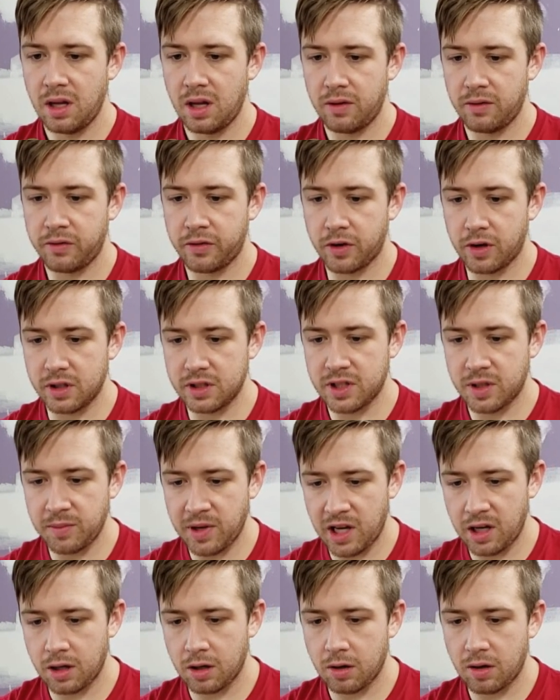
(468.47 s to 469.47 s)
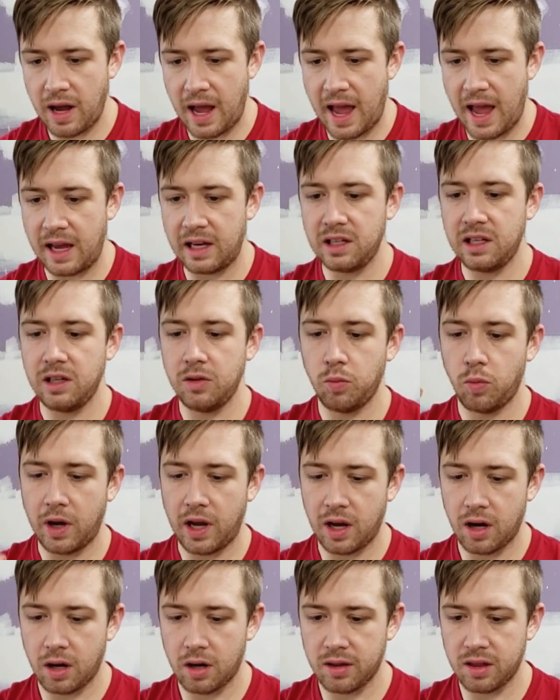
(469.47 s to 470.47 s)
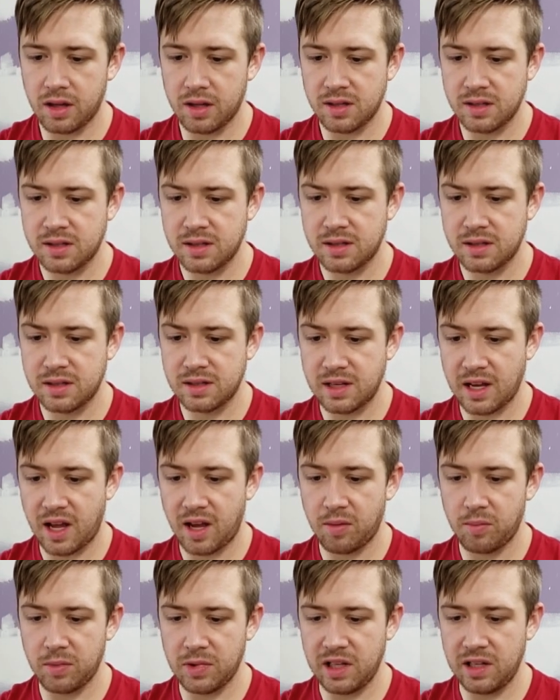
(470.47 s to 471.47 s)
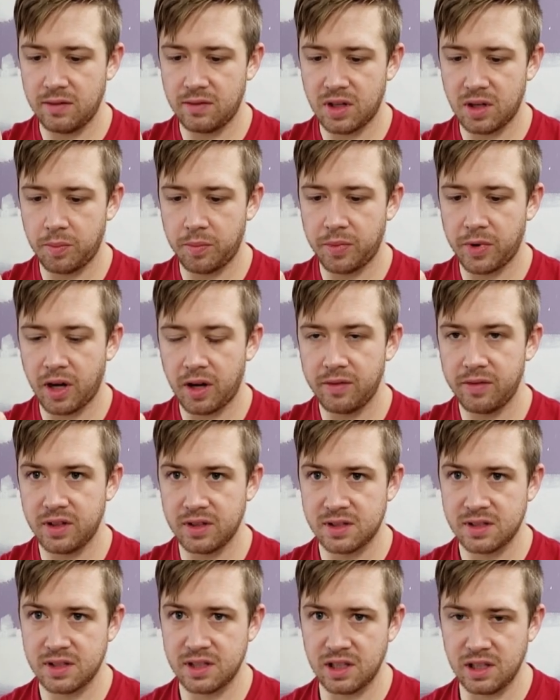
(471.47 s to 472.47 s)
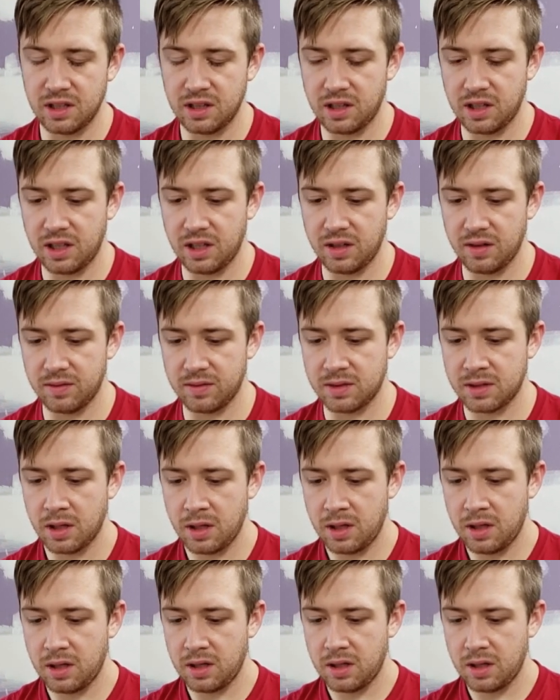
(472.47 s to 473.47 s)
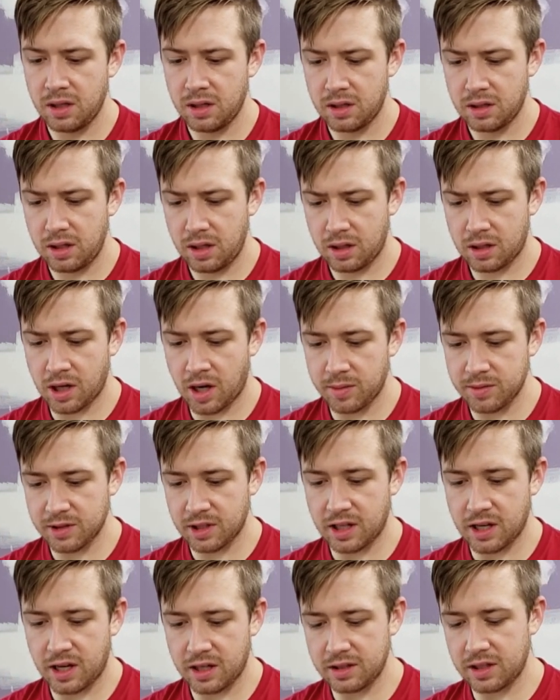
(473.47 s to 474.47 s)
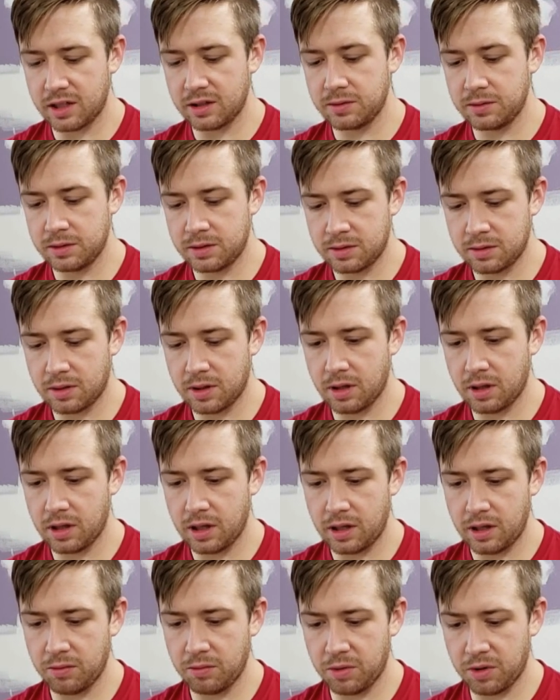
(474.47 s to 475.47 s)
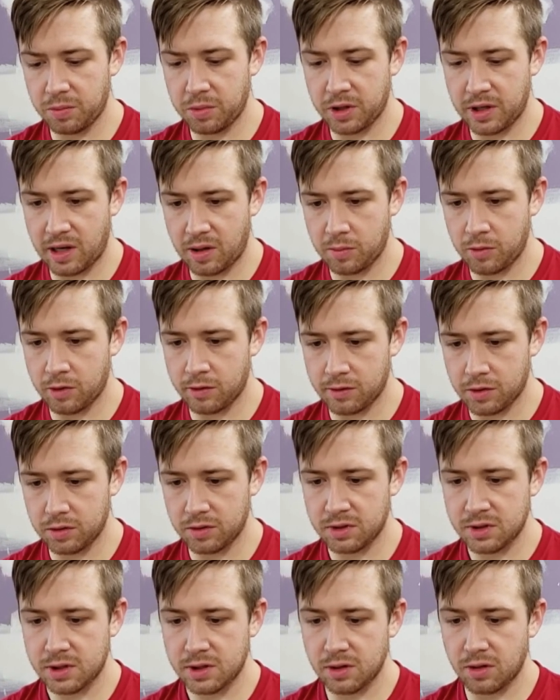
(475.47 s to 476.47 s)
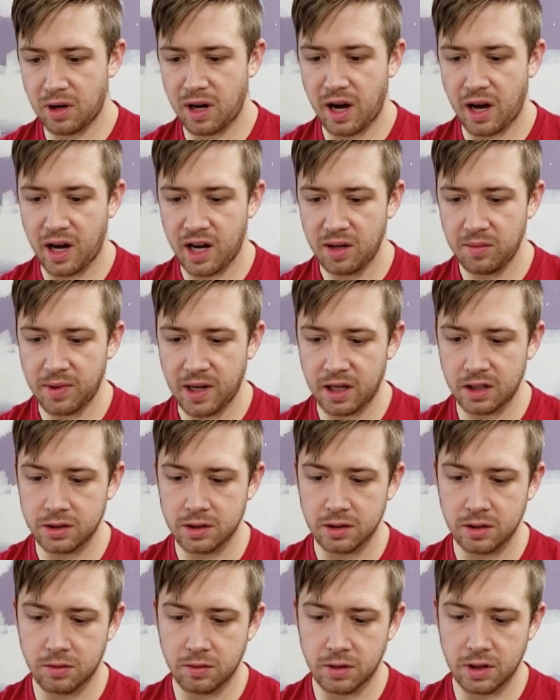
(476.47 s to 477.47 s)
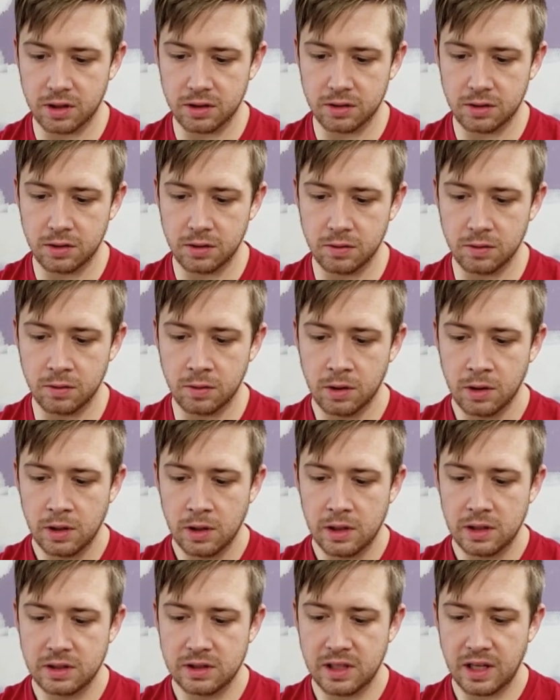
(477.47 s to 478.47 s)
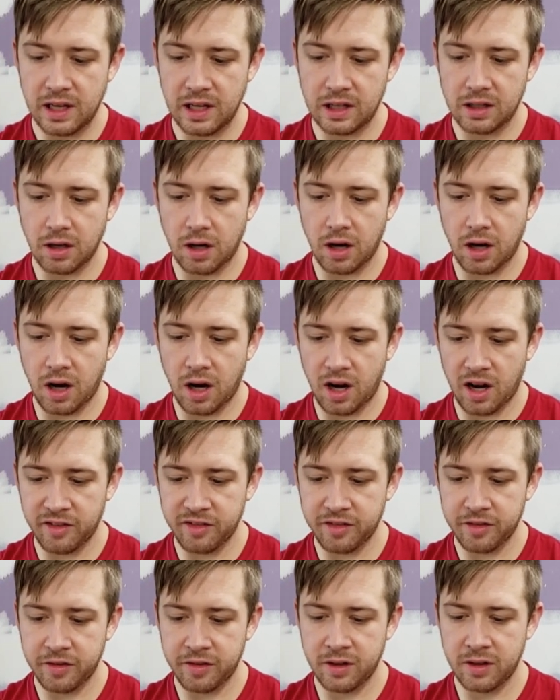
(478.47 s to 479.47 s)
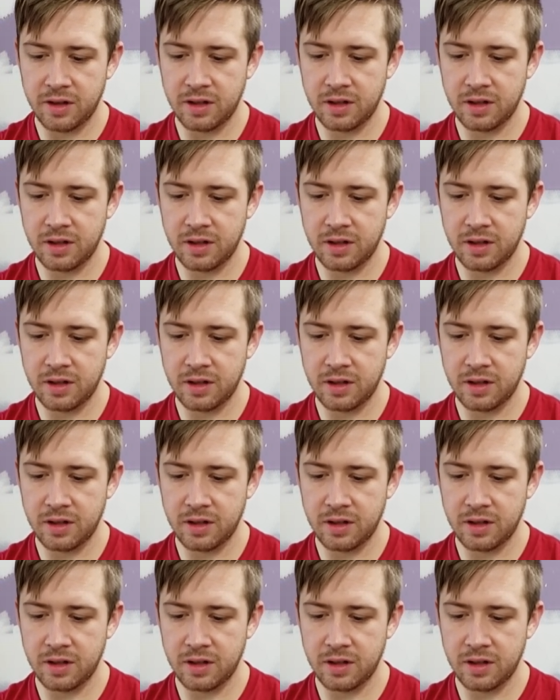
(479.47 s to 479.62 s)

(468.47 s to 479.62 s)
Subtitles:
for a tomato, anywhere the stem, even above the seed leaves, comes in contact with soil, it will put out more roots. So I'm actually going to take off